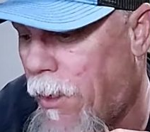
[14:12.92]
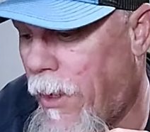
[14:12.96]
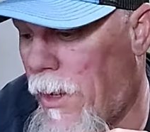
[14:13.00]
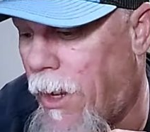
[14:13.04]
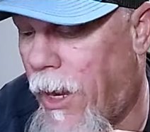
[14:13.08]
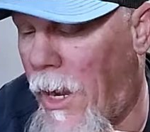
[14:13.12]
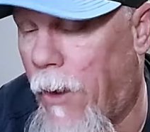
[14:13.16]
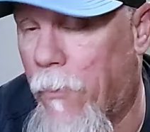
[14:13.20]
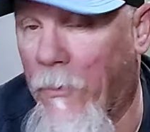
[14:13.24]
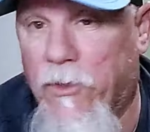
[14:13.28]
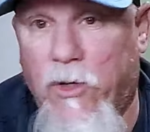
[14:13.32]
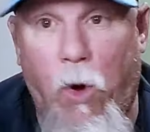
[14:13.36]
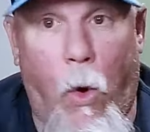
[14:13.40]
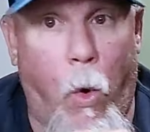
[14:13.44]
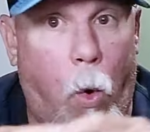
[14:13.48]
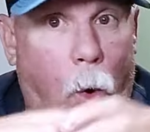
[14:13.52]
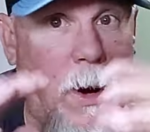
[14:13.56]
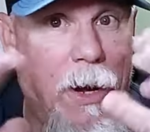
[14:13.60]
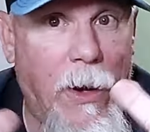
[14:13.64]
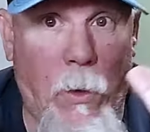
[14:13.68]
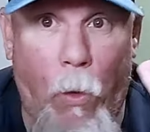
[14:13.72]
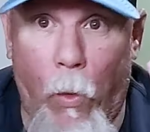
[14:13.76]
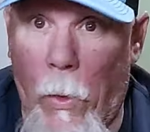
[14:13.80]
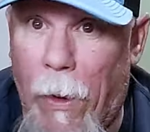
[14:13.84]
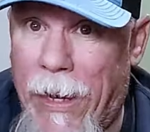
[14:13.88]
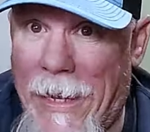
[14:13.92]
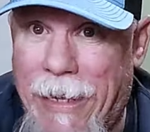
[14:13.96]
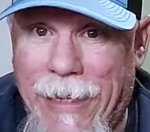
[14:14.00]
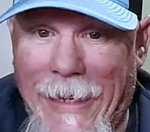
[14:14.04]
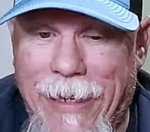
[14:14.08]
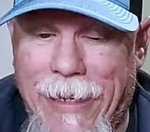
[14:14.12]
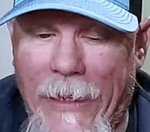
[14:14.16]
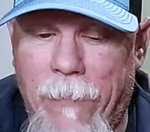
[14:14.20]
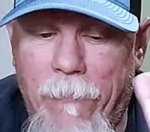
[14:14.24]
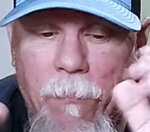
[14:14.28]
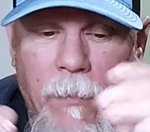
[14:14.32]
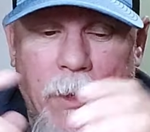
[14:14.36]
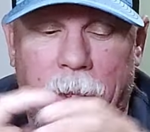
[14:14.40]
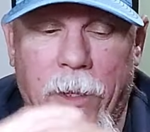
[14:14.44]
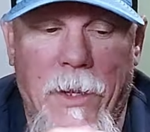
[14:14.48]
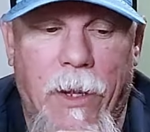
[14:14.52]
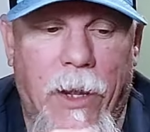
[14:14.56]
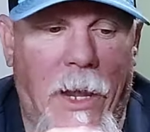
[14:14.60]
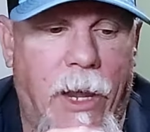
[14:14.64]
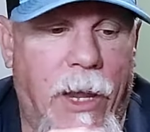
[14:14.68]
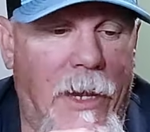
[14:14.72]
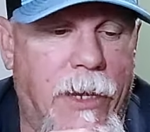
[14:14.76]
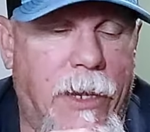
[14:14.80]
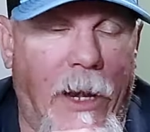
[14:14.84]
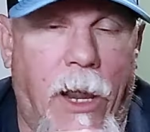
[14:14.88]
It was quite windy,
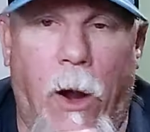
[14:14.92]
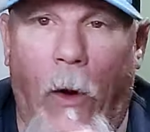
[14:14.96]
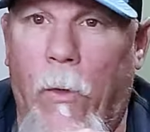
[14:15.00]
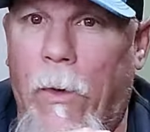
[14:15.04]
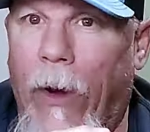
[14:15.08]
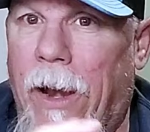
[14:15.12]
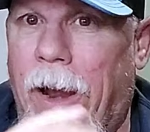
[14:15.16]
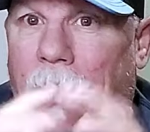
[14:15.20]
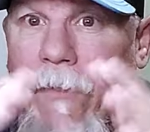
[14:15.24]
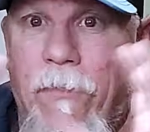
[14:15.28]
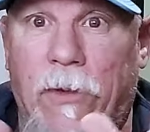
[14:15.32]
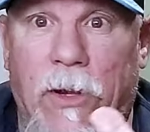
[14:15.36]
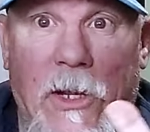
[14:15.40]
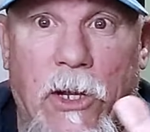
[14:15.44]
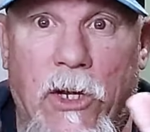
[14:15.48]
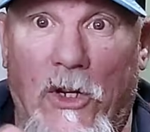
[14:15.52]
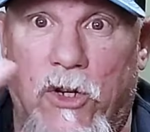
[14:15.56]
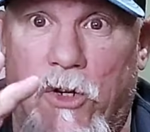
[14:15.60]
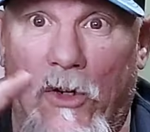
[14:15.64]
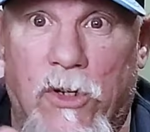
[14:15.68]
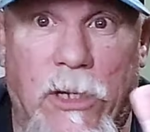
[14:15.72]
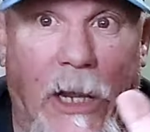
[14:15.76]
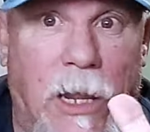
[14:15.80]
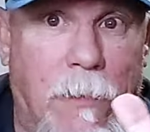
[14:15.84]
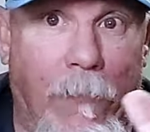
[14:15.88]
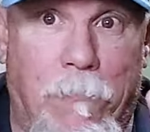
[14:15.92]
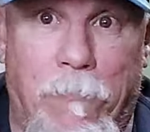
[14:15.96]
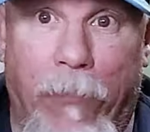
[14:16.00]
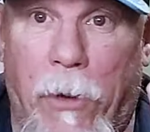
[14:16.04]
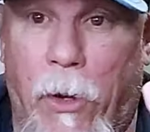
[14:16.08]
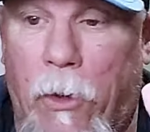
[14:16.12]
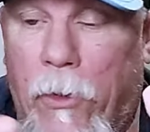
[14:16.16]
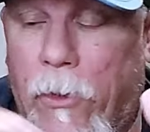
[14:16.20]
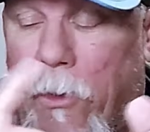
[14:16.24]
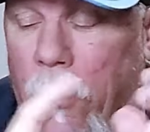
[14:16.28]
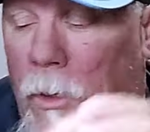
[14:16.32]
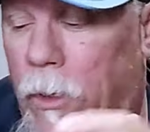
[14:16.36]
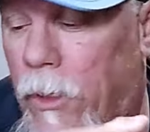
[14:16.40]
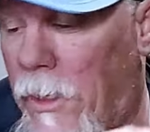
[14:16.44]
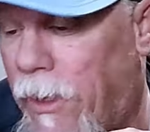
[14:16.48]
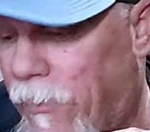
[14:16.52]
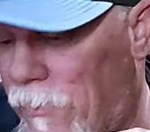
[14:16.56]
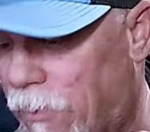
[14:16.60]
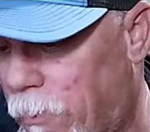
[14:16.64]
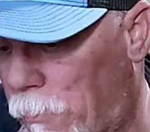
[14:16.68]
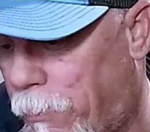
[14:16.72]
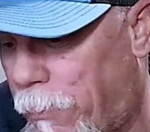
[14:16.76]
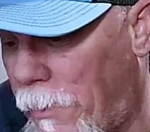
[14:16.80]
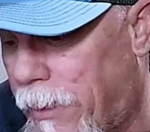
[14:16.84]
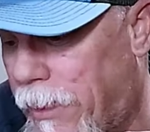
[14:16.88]
and we were having issues getting blown all over
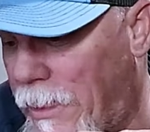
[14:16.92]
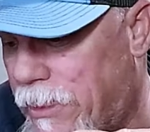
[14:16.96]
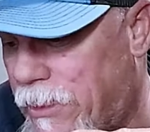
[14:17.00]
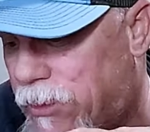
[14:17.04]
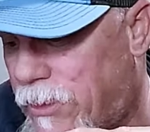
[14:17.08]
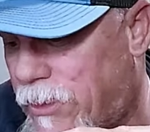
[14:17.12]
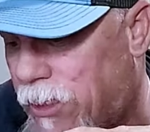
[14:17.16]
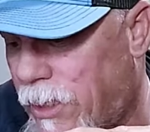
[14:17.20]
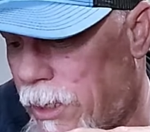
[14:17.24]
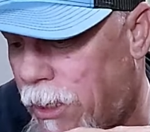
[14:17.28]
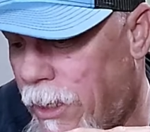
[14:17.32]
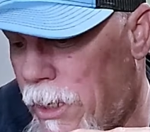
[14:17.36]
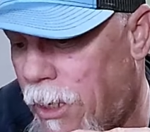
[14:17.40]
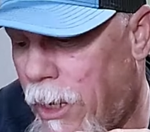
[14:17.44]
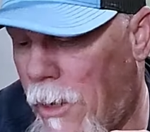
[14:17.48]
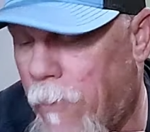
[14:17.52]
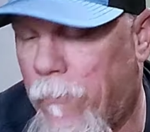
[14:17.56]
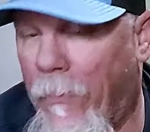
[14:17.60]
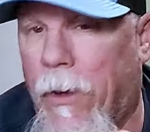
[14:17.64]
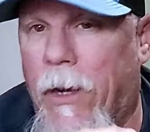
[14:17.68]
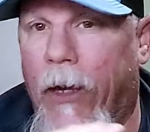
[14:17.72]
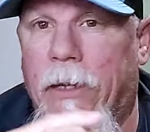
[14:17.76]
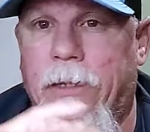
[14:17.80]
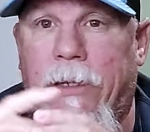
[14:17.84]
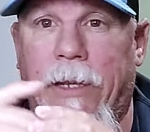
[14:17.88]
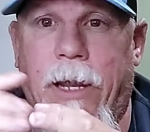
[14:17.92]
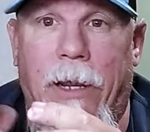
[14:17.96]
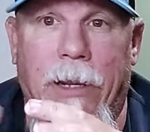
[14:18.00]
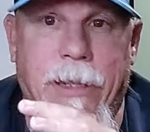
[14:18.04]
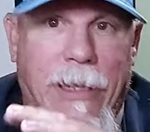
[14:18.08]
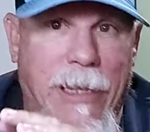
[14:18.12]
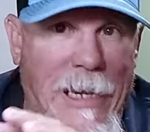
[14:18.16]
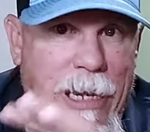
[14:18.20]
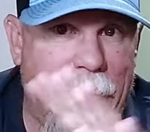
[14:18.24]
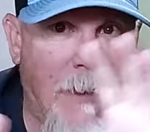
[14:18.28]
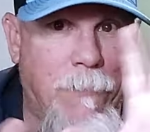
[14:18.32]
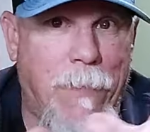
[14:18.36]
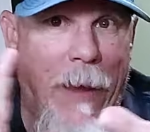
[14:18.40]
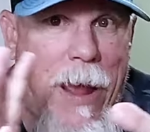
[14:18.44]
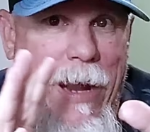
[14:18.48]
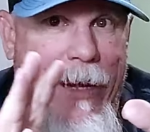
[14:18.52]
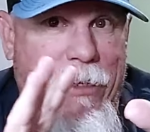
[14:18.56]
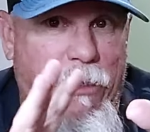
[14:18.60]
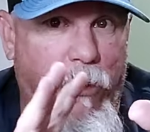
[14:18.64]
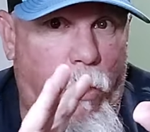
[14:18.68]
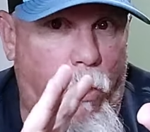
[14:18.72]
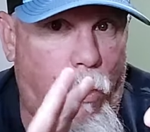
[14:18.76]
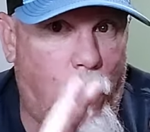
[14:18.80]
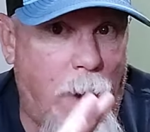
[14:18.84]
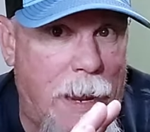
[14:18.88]
the place. But getting back
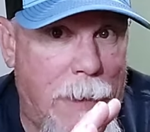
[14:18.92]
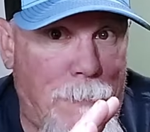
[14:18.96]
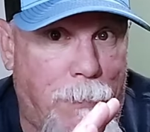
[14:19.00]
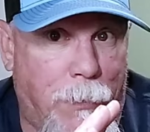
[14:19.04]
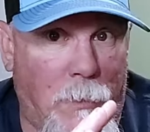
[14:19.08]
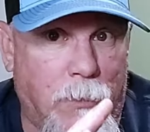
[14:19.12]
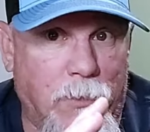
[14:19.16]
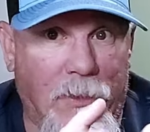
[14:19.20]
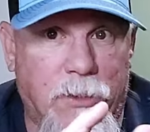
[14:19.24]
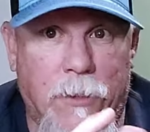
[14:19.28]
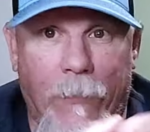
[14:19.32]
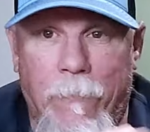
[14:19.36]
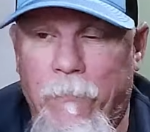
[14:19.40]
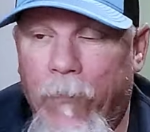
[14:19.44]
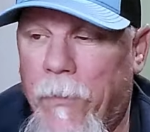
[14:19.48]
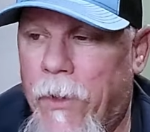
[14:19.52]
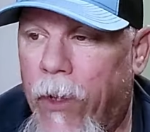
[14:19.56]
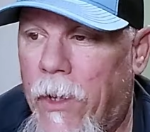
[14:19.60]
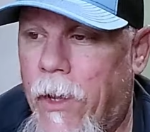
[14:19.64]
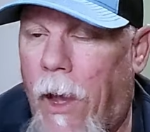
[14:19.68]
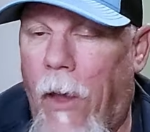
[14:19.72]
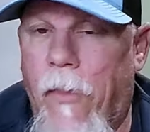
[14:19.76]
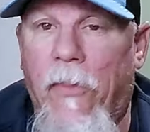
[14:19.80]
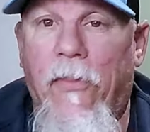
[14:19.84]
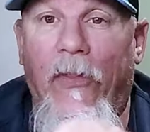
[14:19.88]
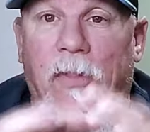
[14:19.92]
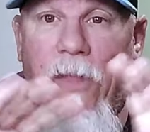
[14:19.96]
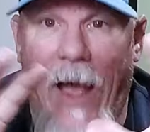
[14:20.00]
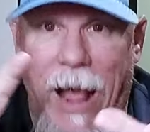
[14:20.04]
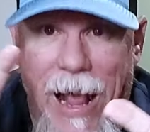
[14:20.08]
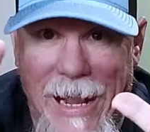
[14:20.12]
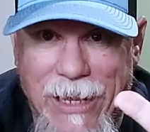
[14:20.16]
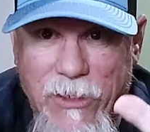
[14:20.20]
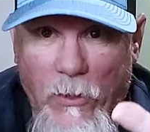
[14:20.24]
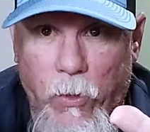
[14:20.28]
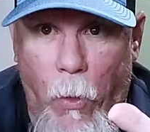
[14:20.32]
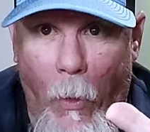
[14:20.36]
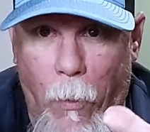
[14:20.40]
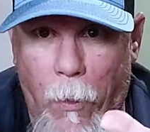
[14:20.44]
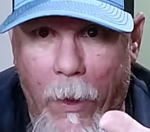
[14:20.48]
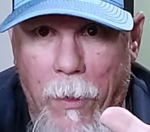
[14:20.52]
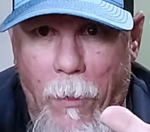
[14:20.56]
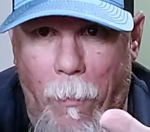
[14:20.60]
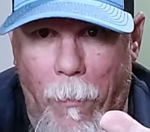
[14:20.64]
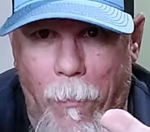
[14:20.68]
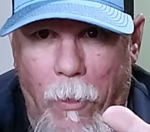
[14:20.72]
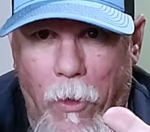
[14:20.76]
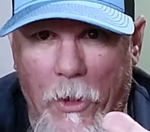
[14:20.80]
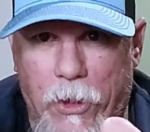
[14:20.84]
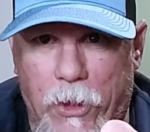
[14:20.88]
to Waples, that's what we were
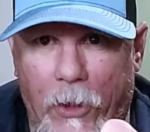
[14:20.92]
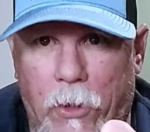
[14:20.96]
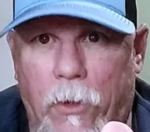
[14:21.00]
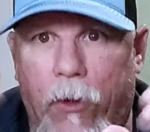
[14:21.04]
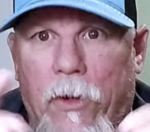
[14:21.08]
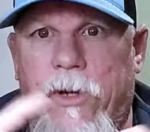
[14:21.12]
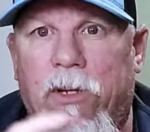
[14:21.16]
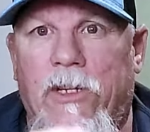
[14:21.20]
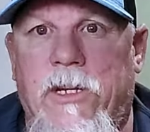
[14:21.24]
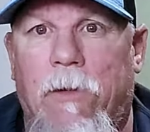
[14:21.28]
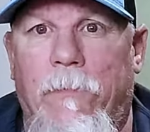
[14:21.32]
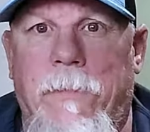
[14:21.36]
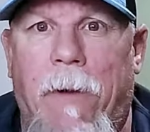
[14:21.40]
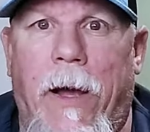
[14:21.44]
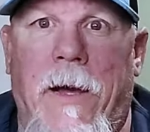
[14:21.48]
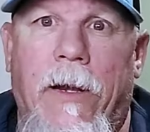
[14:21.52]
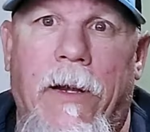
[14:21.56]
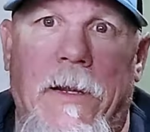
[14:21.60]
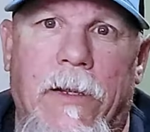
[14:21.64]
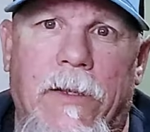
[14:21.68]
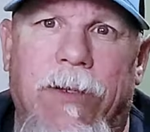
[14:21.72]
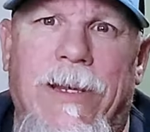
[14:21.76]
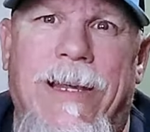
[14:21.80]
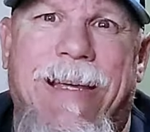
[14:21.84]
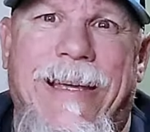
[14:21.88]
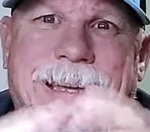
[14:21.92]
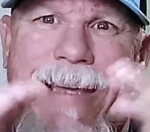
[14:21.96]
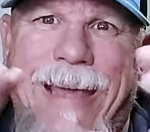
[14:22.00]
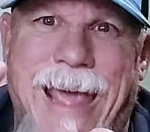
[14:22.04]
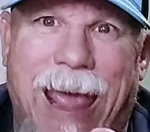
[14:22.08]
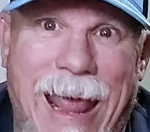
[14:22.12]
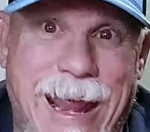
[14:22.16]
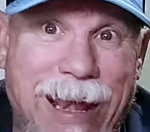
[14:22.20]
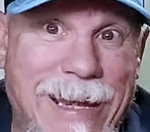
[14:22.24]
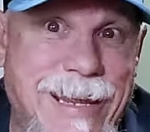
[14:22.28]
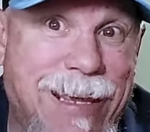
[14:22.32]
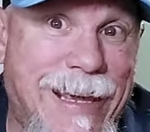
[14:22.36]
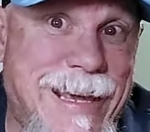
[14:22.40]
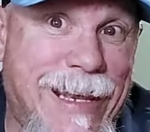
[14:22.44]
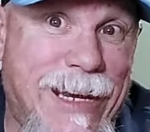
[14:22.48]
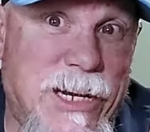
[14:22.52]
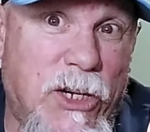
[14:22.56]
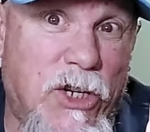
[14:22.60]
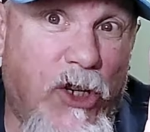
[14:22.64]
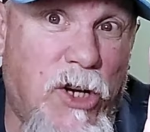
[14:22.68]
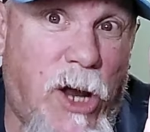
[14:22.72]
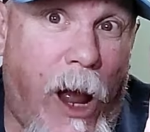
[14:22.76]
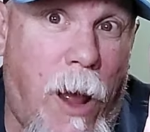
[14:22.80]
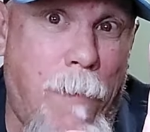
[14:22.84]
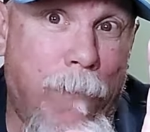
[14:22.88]
more curious about is, can you get a
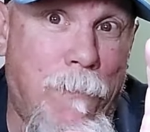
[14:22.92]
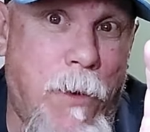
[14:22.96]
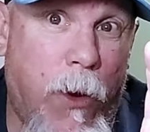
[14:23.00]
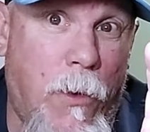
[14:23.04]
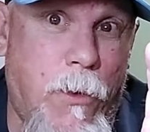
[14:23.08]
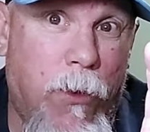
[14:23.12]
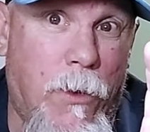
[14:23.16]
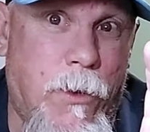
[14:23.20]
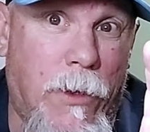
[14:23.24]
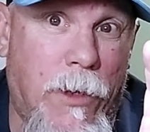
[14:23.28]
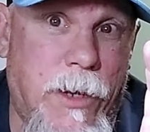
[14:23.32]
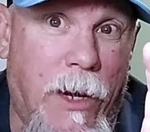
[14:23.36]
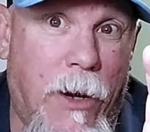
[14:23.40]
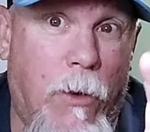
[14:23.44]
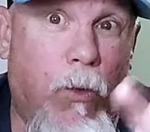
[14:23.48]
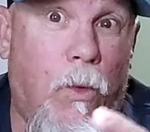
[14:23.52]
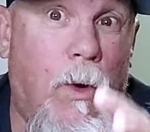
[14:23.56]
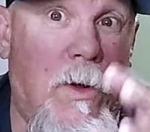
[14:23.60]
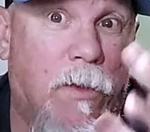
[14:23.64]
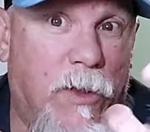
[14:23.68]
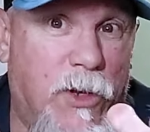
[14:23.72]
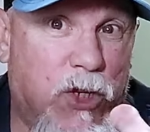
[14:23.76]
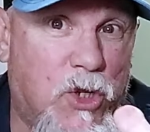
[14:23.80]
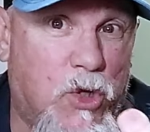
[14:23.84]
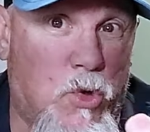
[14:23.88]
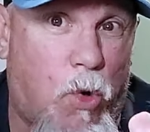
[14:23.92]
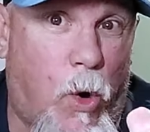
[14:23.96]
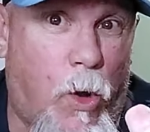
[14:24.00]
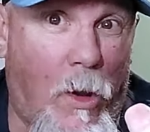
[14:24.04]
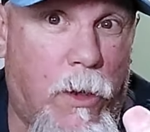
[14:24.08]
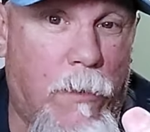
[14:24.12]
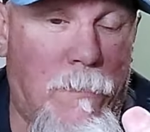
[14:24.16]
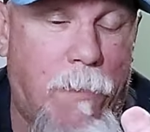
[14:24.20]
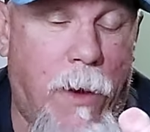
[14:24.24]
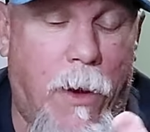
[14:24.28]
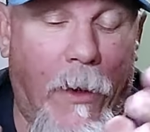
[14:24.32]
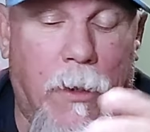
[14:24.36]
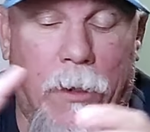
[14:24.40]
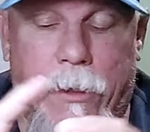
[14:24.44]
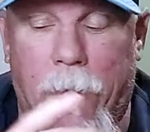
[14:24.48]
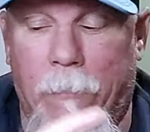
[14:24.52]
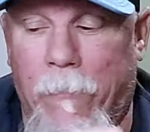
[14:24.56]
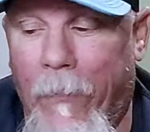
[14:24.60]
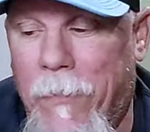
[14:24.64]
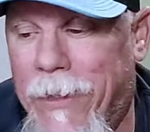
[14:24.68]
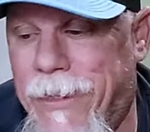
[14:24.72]
John boat on there with a trolling motor?